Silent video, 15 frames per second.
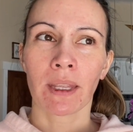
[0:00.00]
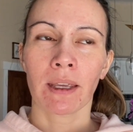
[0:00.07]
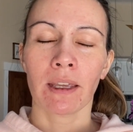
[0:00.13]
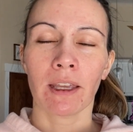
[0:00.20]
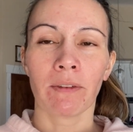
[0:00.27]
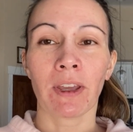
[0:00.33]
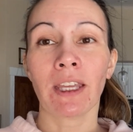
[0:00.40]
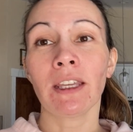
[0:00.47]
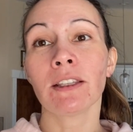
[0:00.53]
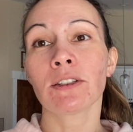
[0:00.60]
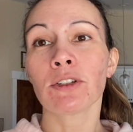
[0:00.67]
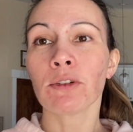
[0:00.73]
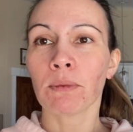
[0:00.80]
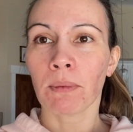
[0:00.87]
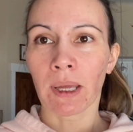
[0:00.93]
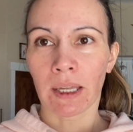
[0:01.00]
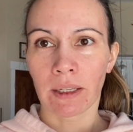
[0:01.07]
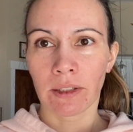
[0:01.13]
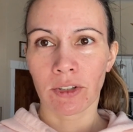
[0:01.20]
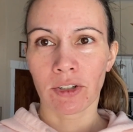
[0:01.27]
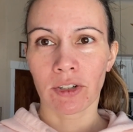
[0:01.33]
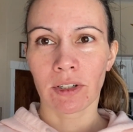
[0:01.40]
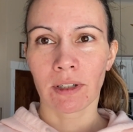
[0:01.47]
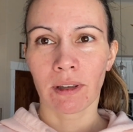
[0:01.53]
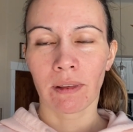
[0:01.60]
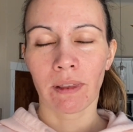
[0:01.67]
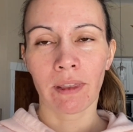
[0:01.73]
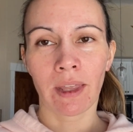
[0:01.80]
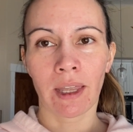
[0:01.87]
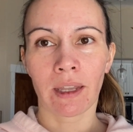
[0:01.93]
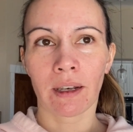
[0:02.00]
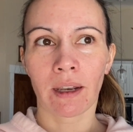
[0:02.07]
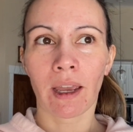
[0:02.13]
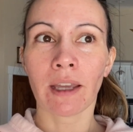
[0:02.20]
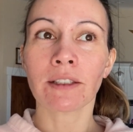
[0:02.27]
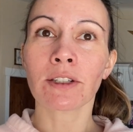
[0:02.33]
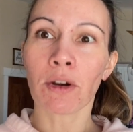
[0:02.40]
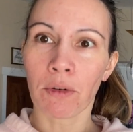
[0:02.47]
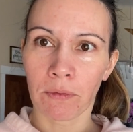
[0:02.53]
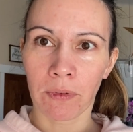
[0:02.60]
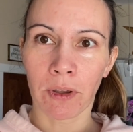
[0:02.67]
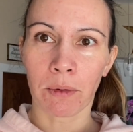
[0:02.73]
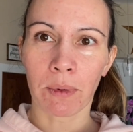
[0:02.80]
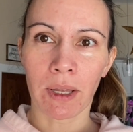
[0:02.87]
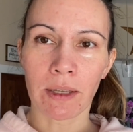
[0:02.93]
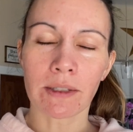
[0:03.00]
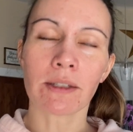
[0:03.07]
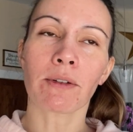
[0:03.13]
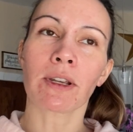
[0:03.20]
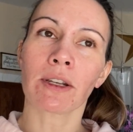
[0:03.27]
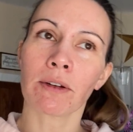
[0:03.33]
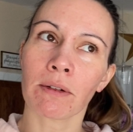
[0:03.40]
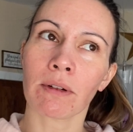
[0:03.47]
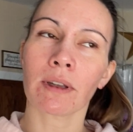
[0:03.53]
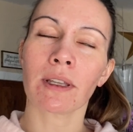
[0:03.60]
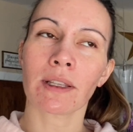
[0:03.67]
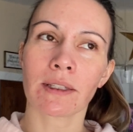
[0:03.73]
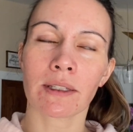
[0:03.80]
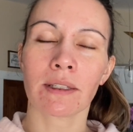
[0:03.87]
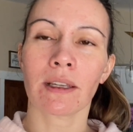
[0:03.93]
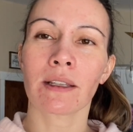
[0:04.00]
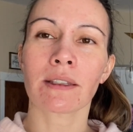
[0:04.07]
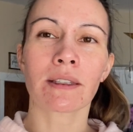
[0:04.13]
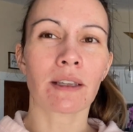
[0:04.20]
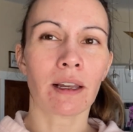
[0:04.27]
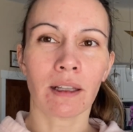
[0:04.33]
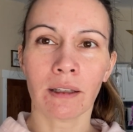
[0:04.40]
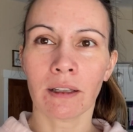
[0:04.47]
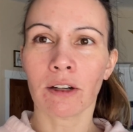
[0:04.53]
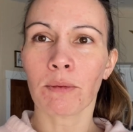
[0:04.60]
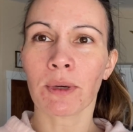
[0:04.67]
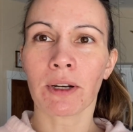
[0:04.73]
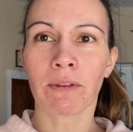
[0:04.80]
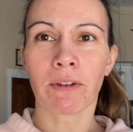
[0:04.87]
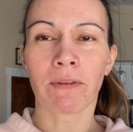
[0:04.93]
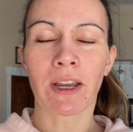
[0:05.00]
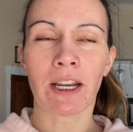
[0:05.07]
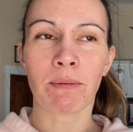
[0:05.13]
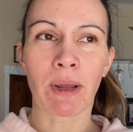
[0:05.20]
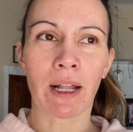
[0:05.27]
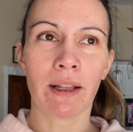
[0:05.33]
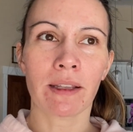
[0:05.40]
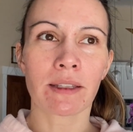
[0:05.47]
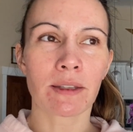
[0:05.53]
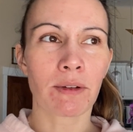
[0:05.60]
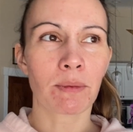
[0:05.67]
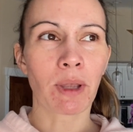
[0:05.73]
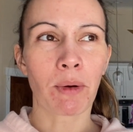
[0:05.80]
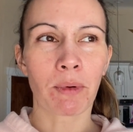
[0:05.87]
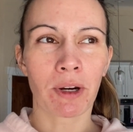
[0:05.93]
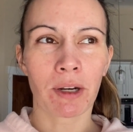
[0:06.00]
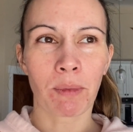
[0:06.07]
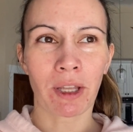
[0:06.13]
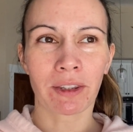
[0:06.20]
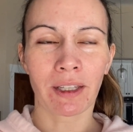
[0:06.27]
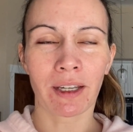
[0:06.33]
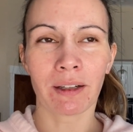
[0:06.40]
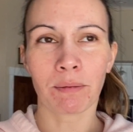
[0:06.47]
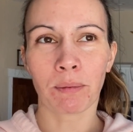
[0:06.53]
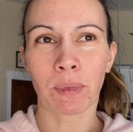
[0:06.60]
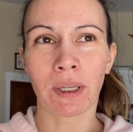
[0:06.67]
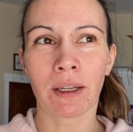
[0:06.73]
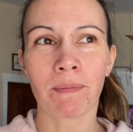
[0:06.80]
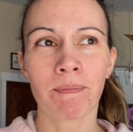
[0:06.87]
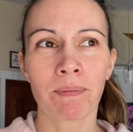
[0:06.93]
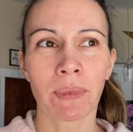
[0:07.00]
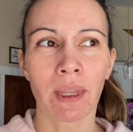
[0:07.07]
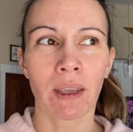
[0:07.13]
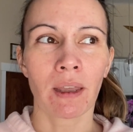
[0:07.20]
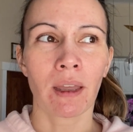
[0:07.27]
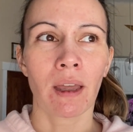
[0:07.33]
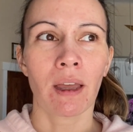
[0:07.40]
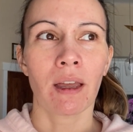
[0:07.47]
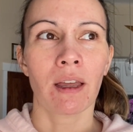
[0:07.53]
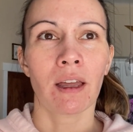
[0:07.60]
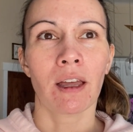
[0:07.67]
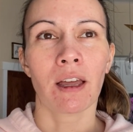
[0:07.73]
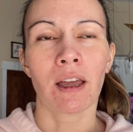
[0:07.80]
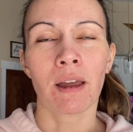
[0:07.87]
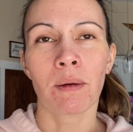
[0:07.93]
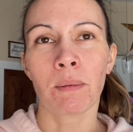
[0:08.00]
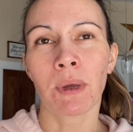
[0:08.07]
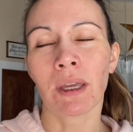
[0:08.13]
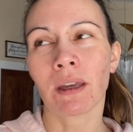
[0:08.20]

if I eat too much, then I don't feel well. So I know it's a little bit of a fine balance, so I'm not worried about that. But I'm